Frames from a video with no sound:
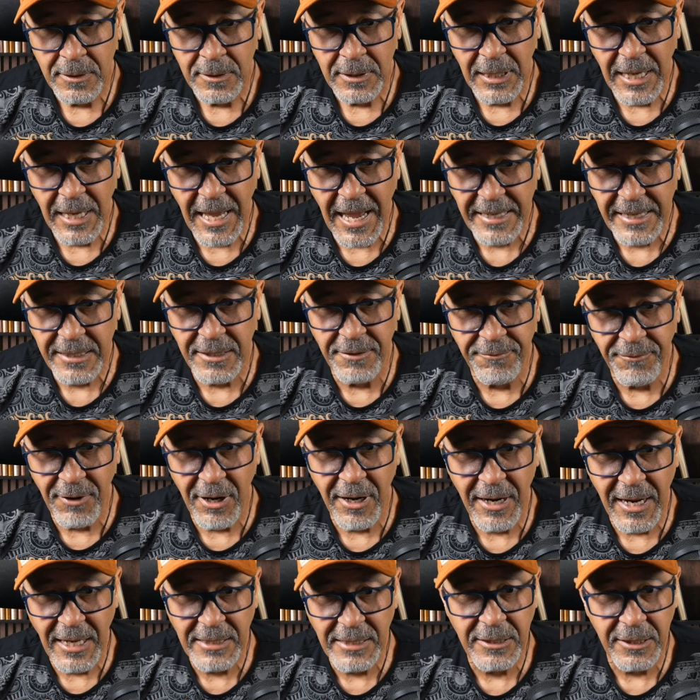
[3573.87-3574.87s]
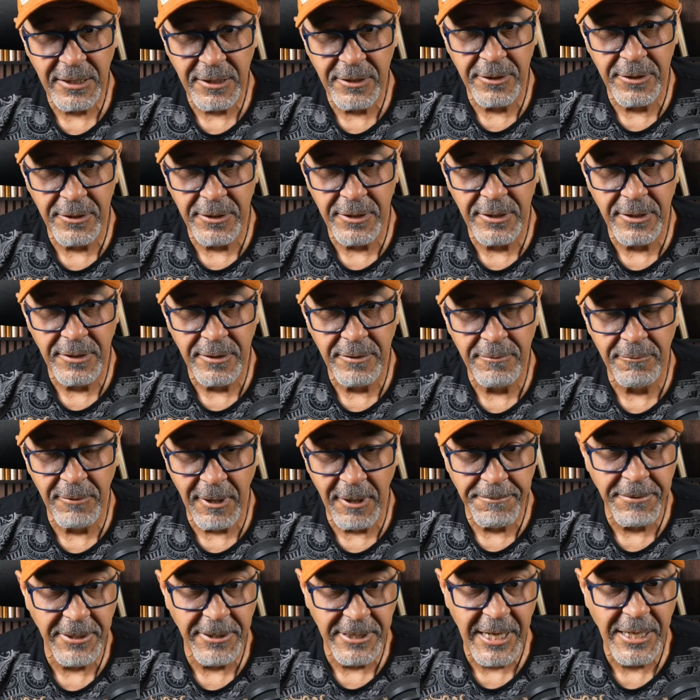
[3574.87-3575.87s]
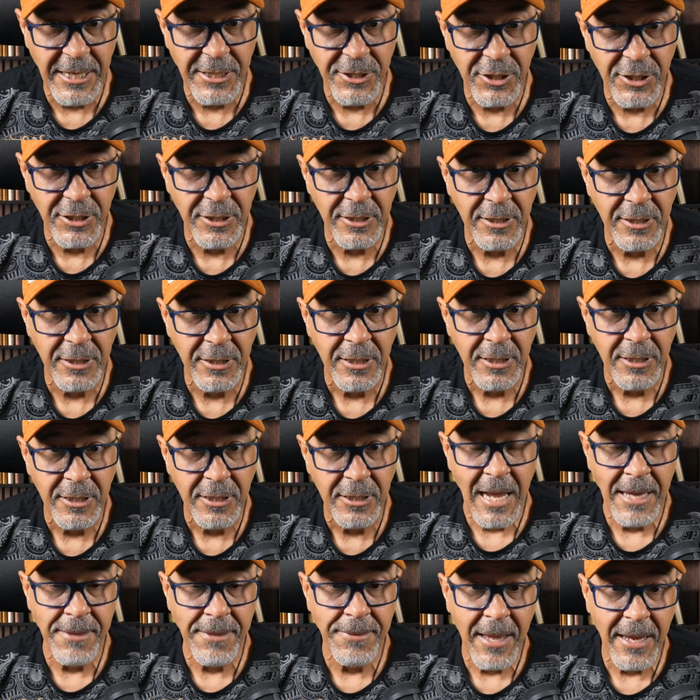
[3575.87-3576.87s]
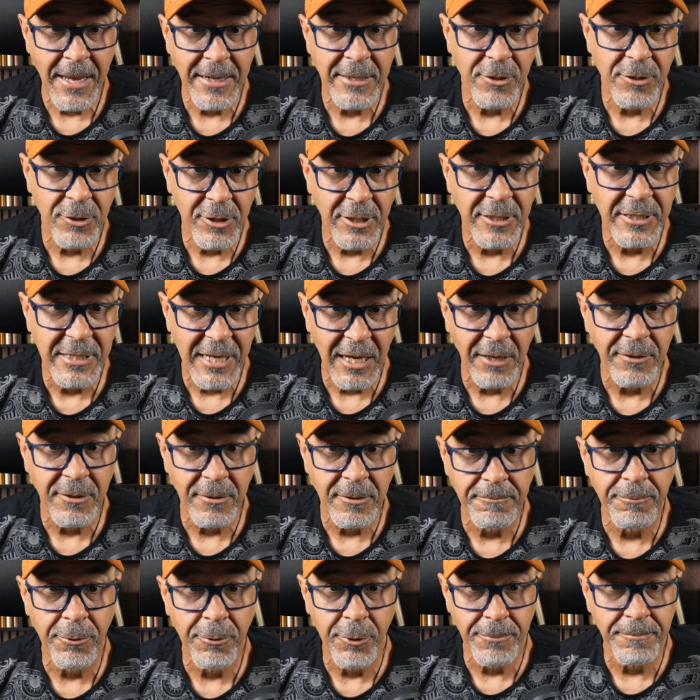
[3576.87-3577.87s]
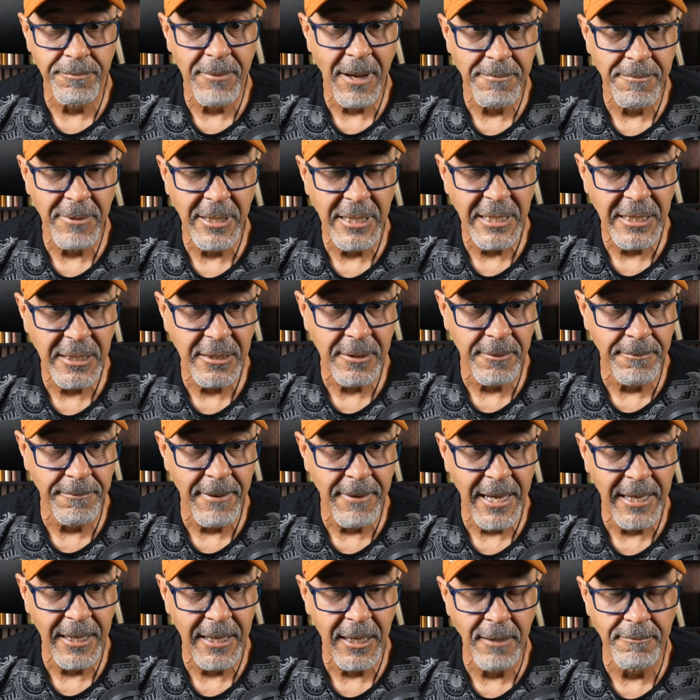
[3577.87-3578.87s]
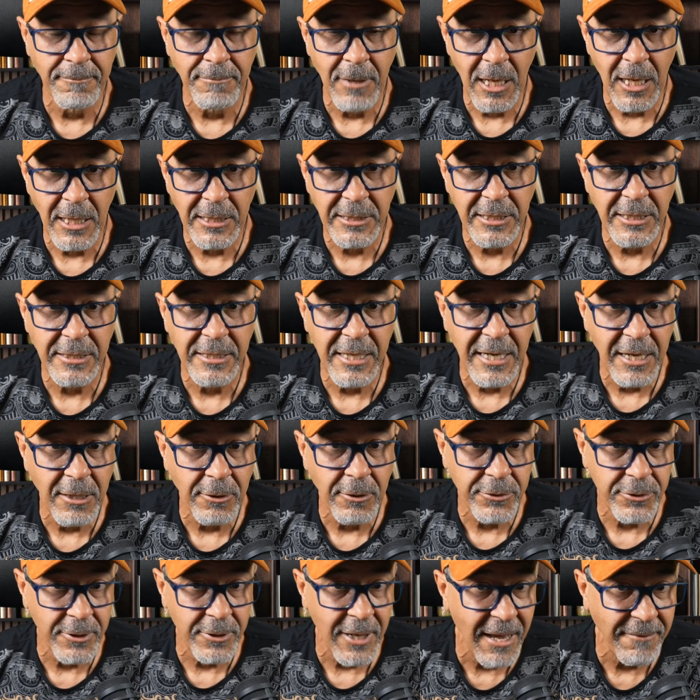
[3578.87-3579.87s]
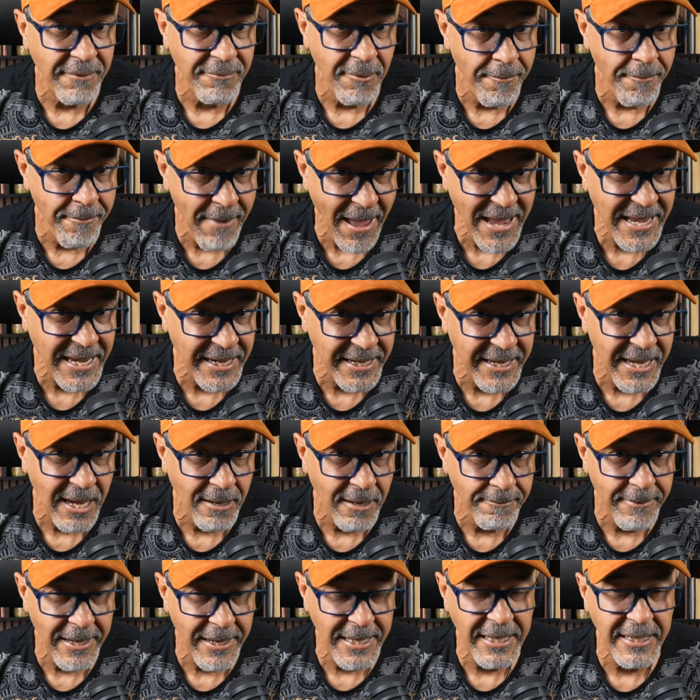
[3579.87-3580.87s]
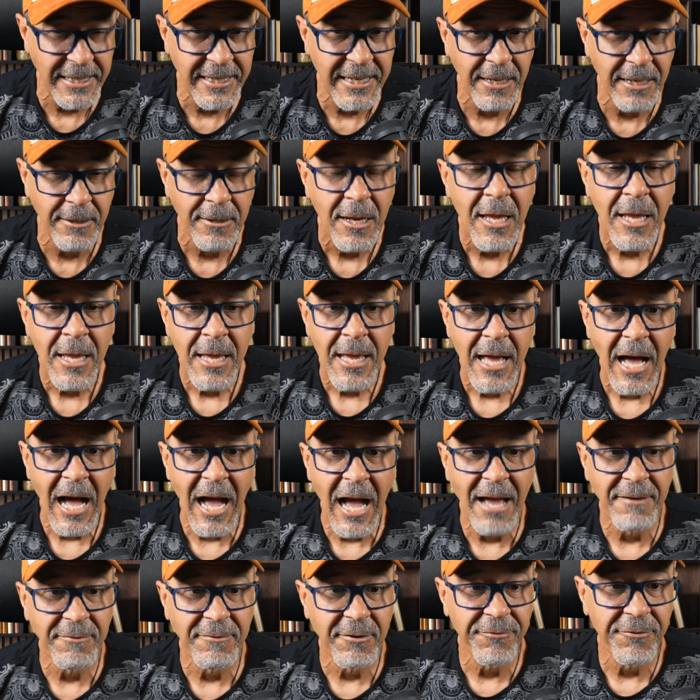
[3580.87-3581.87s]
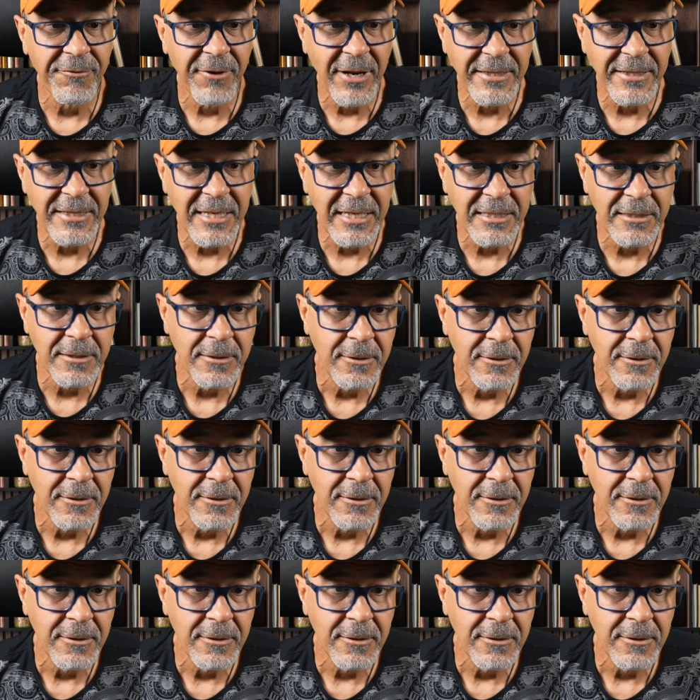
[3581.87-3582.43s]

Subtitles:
Acnivar has a good reputation, and then you can tell them put my money into bonds, and they also have a bank account. I have a friend that